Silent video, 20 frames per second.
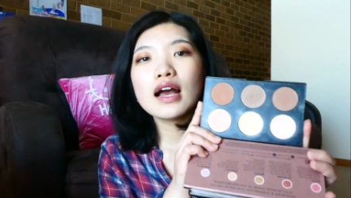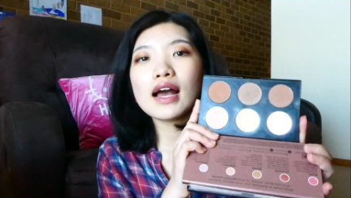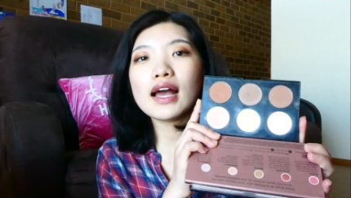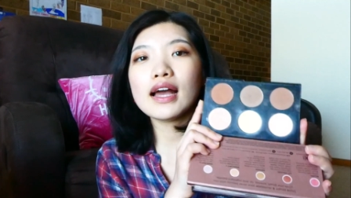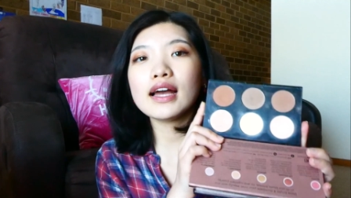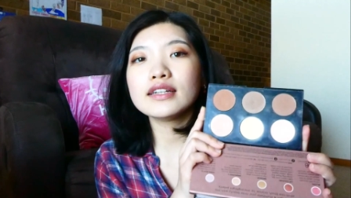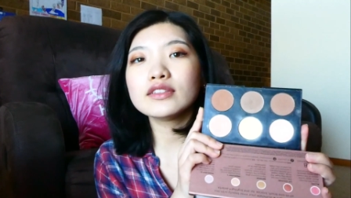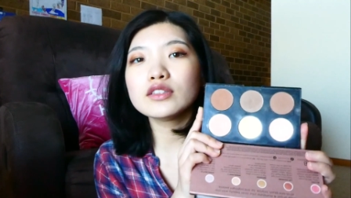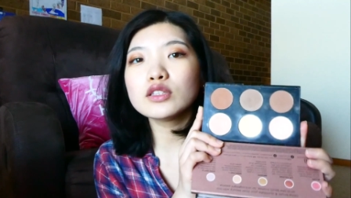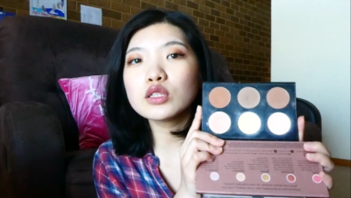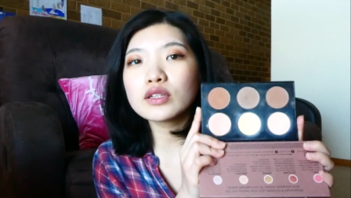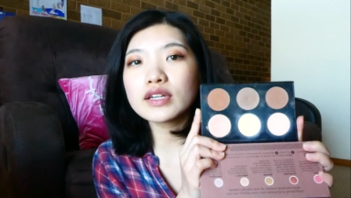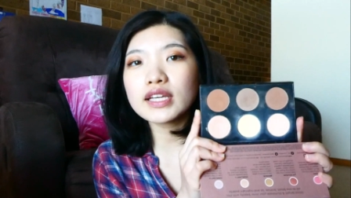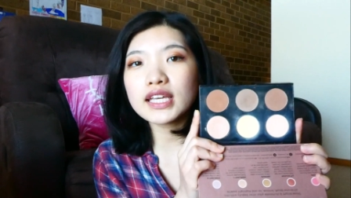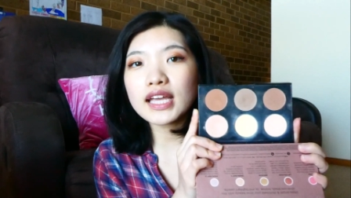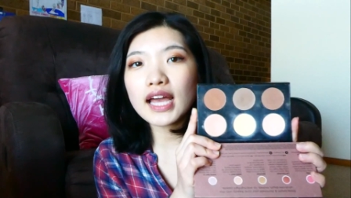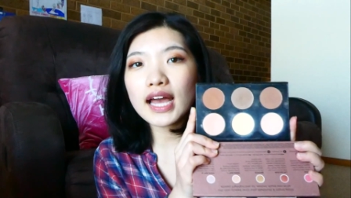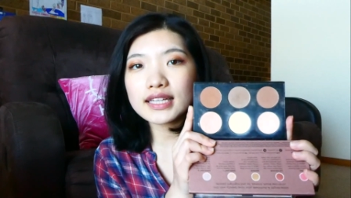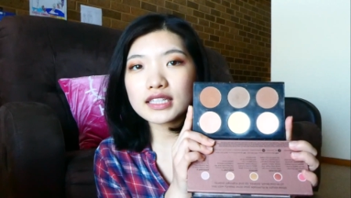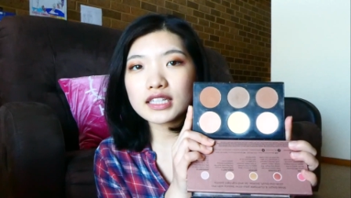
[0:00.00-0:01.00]
And
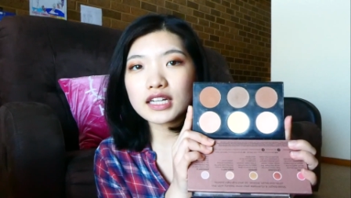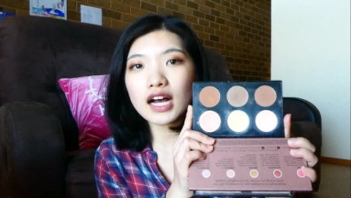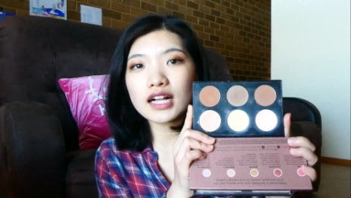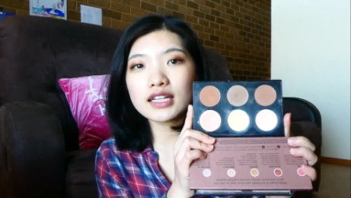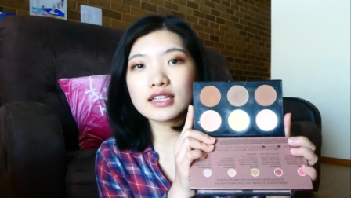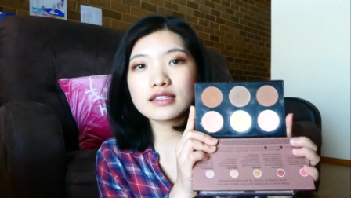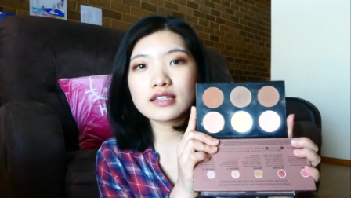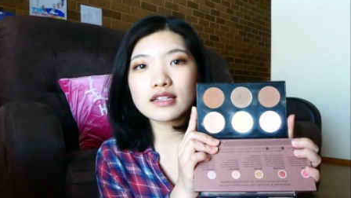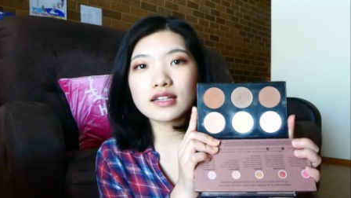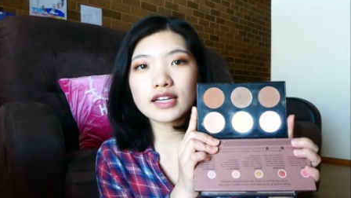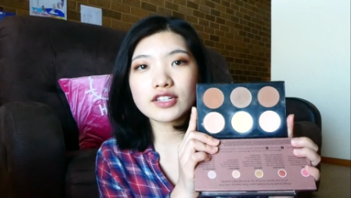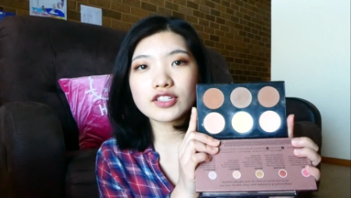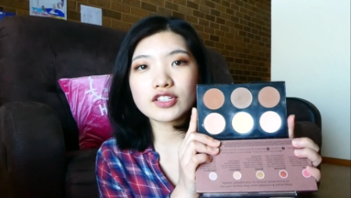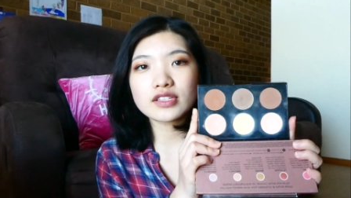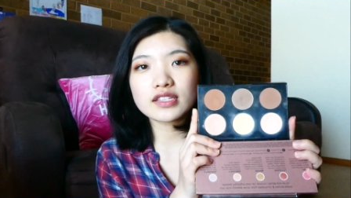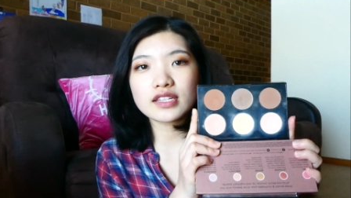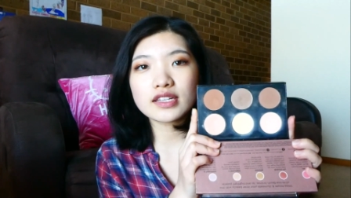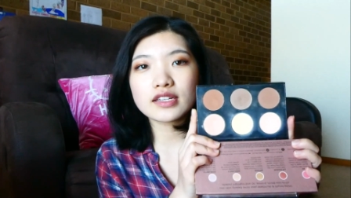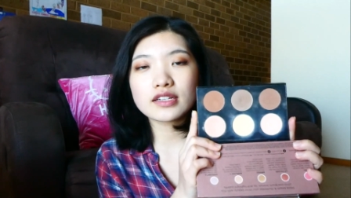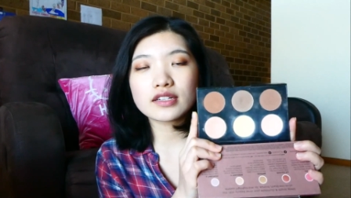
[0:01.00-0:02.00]
looking at the color
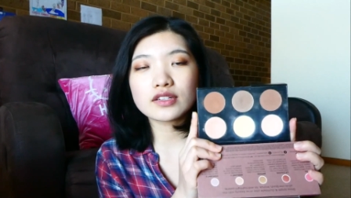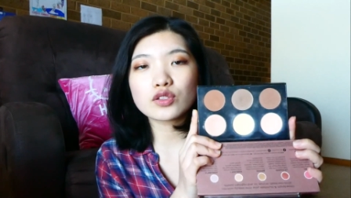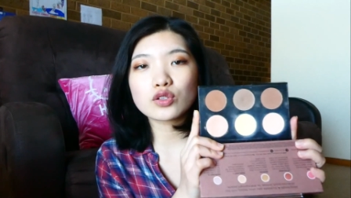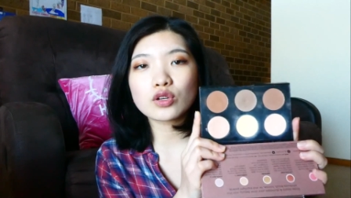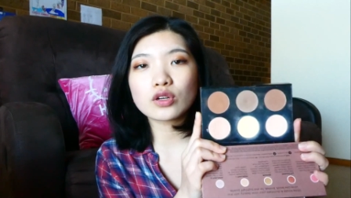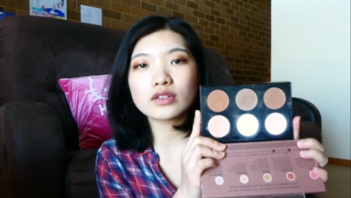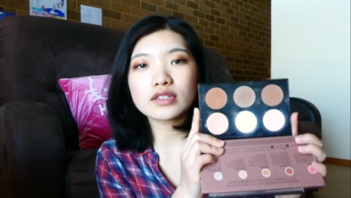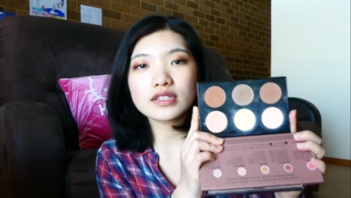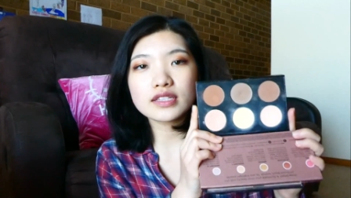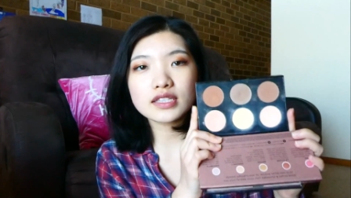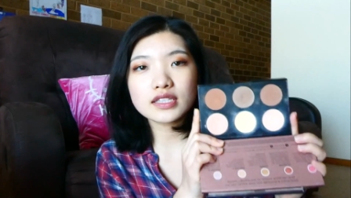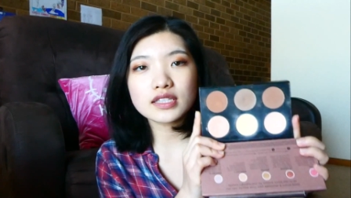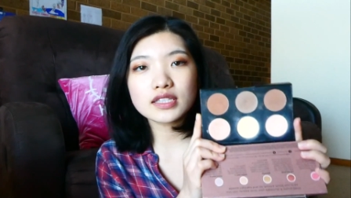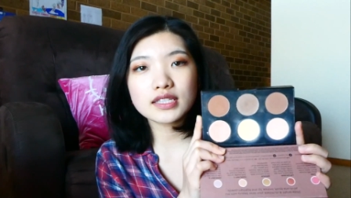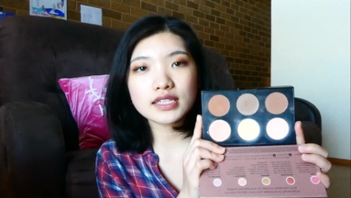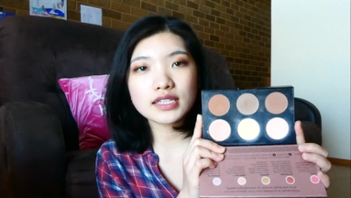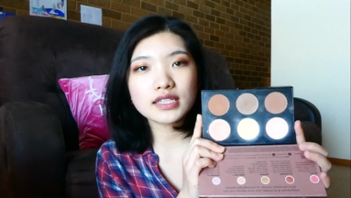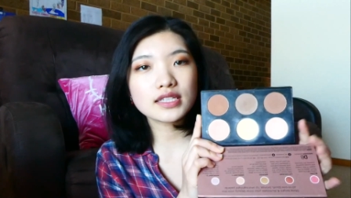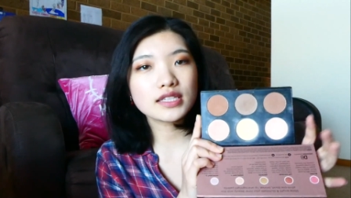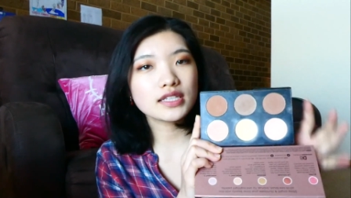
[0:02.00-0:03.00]
selections here, it's got
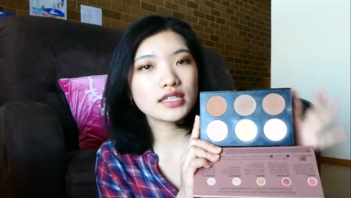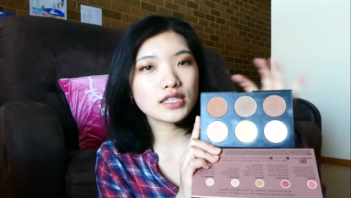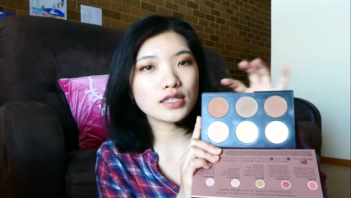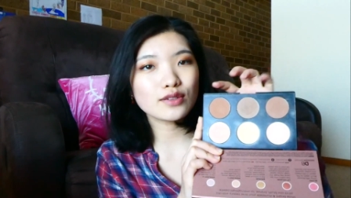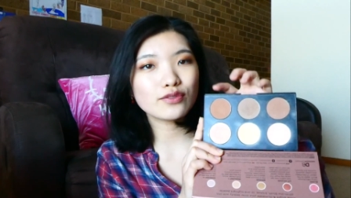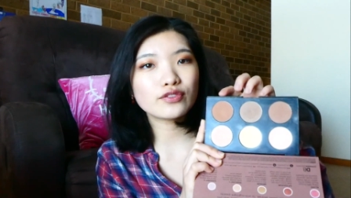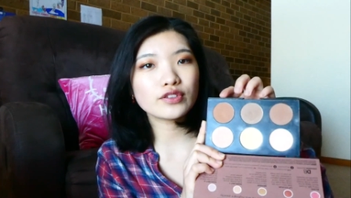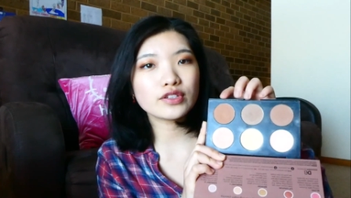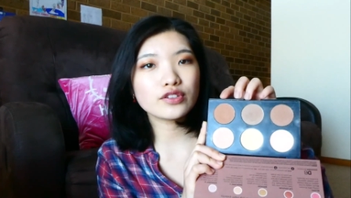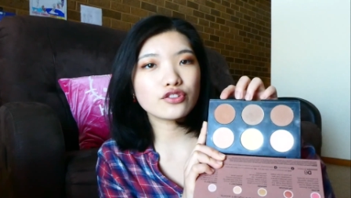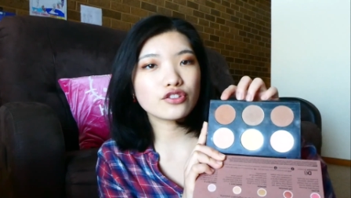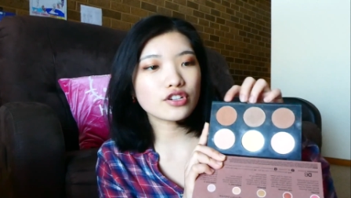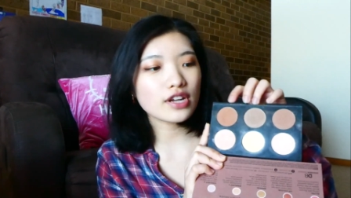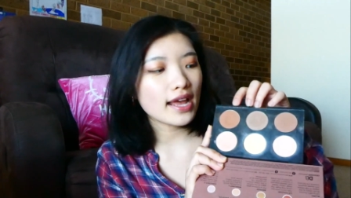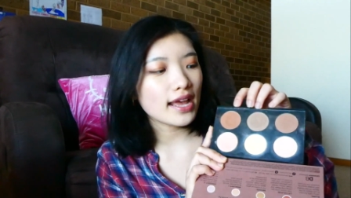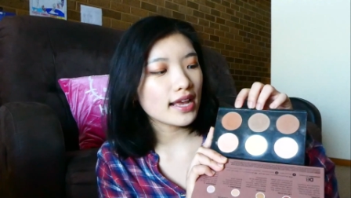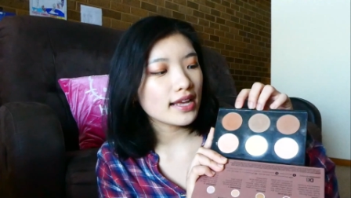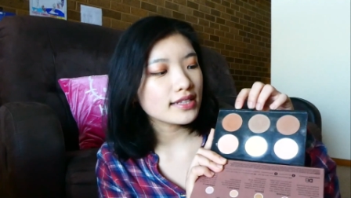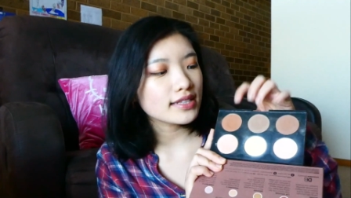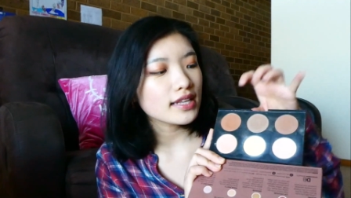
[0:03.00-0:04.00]
6 different
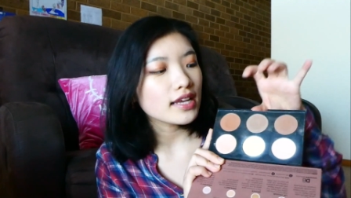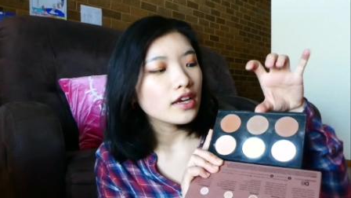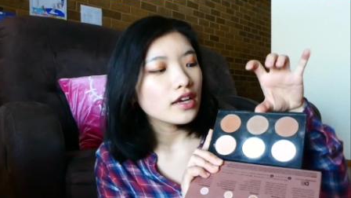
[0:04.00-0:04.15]
shades.